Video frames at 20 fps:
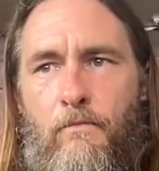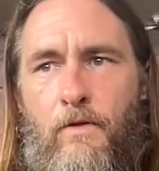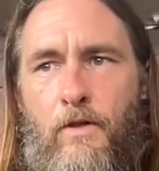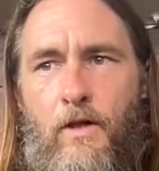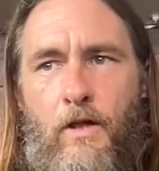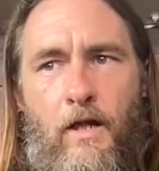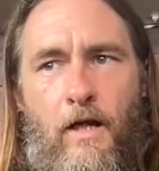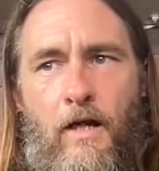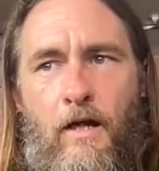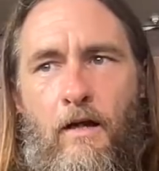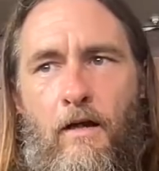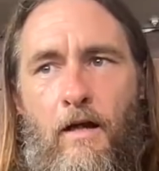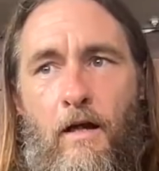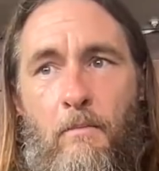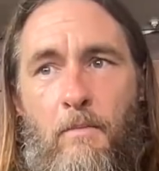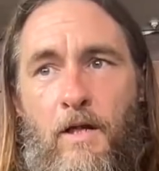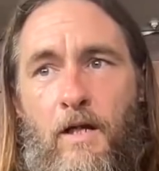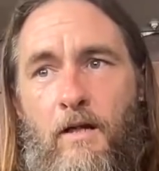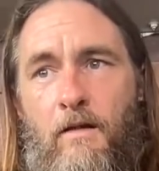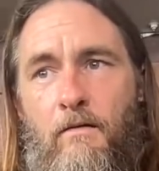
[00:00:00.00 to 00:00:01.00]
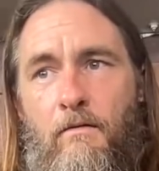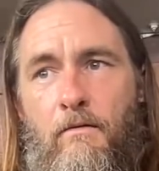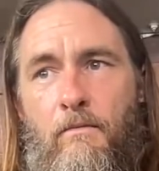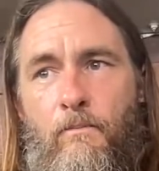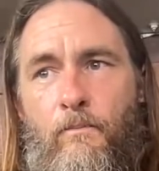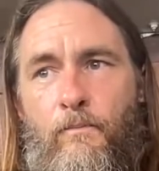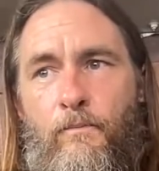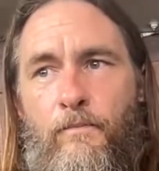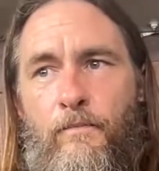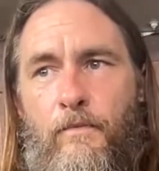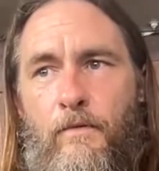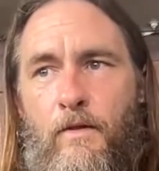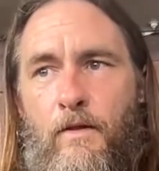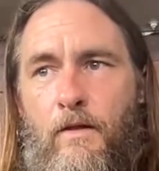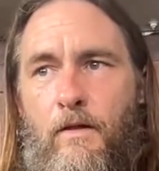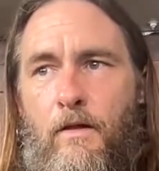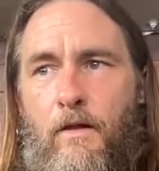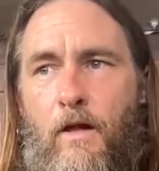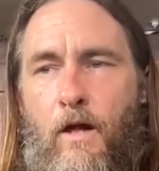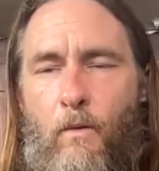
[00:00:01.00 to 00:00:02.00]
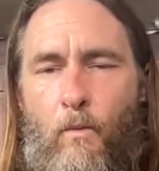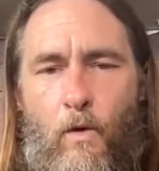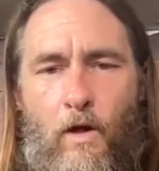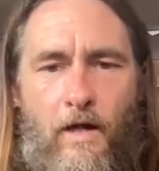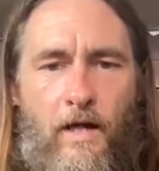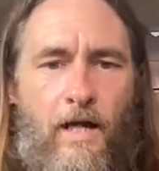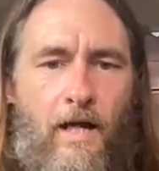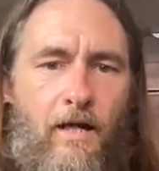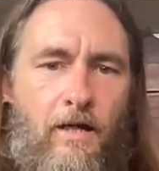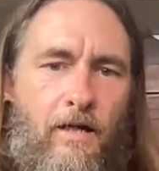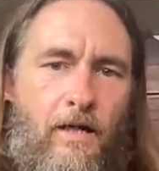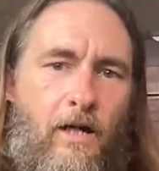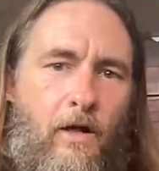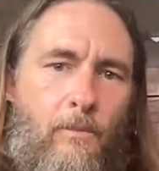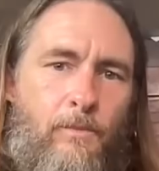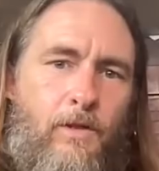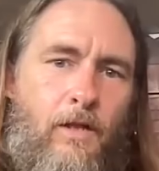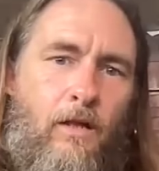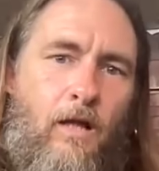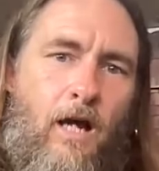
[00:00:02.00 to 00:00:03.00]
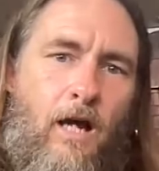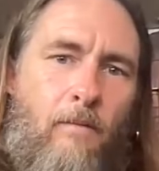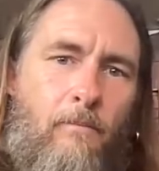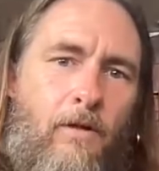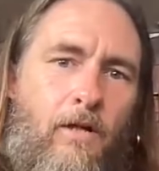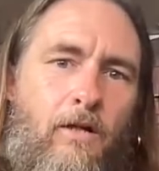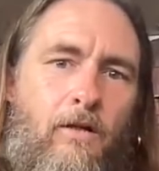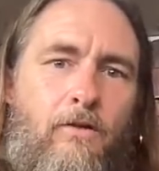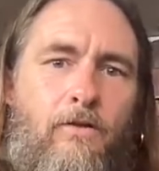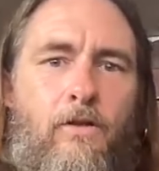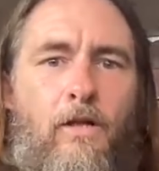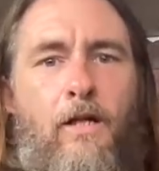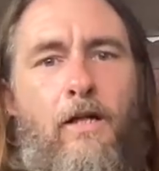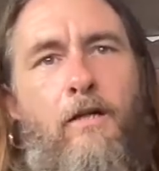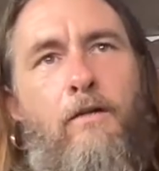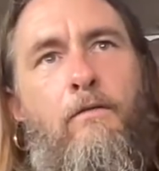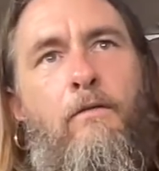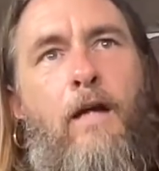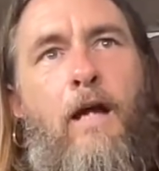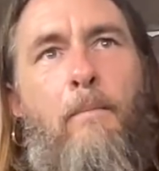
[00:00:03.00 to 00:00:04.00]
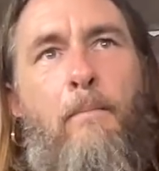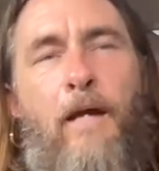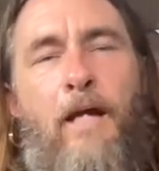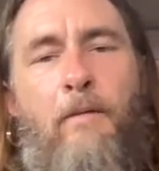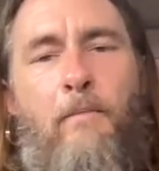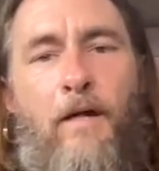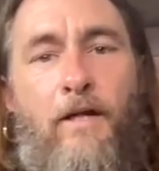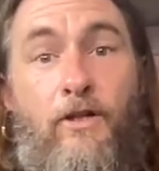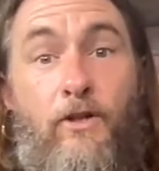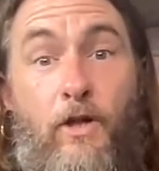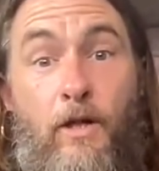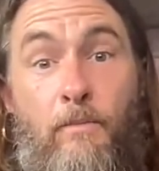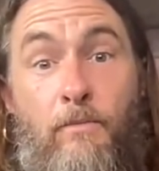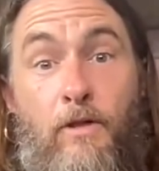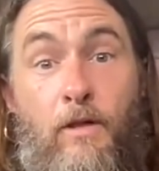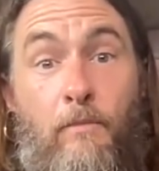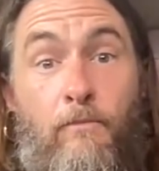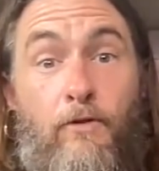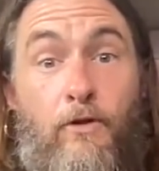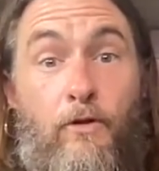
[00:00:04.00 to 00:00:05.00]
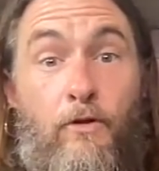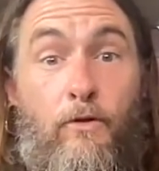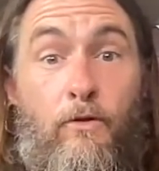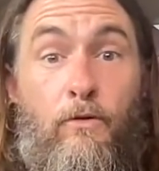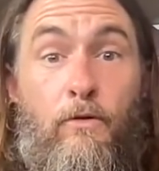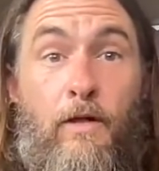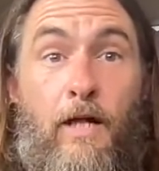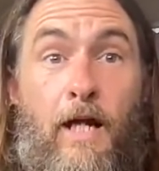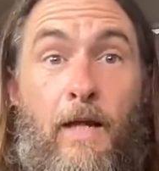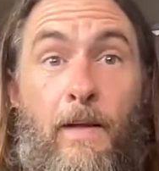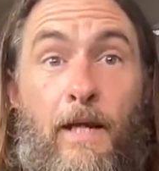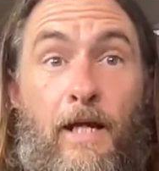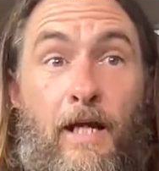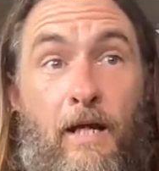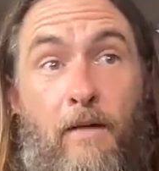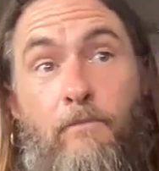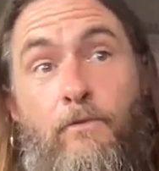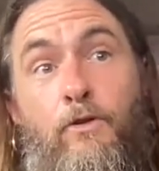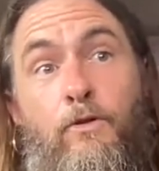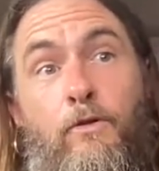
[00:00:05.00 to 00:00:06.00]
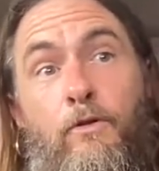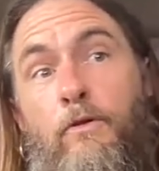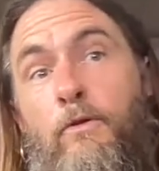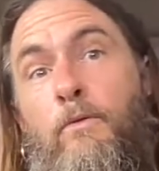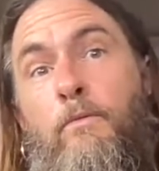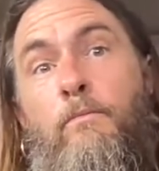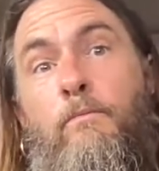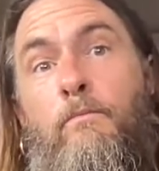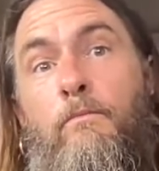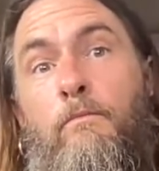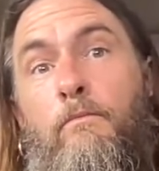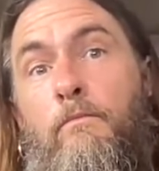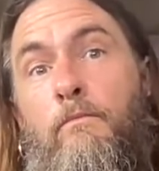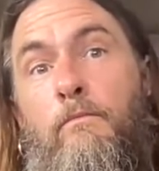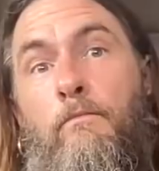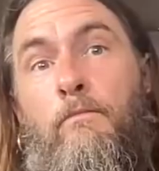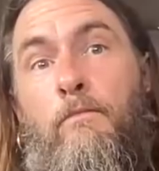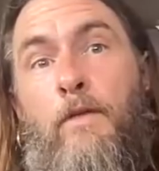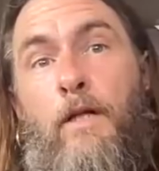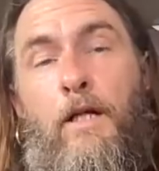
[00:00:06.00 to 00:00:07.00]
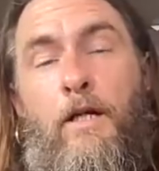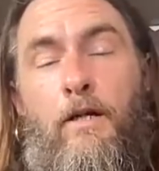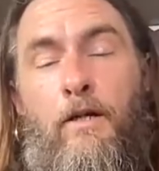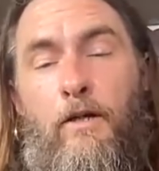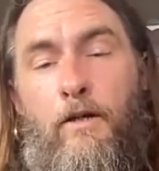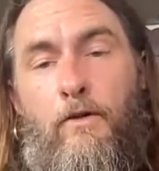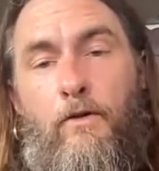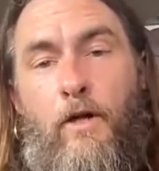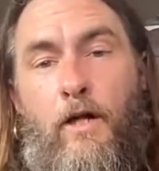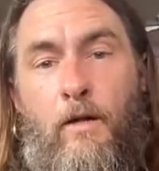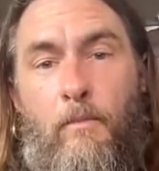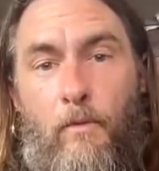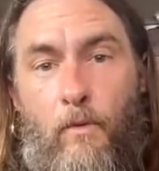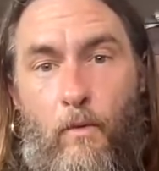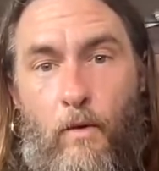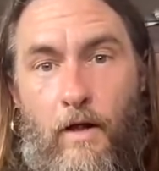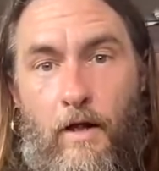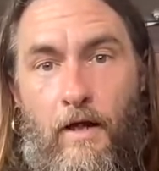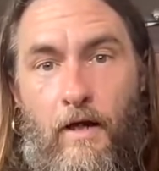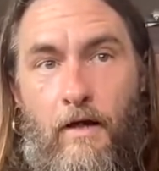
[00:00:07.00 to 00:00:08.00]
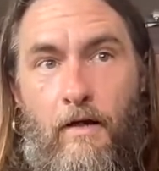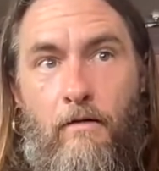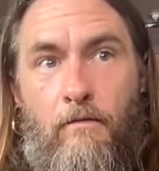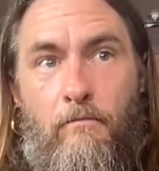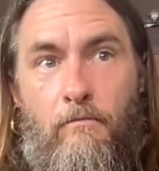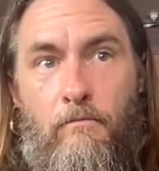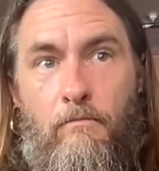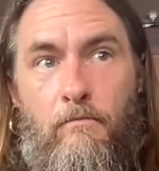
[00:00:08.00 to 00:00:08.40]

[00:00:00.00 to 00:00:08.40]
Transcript: yeah, I mean, on one hand, it helps a lot because like I made my dreams come true and they came true in an incredible way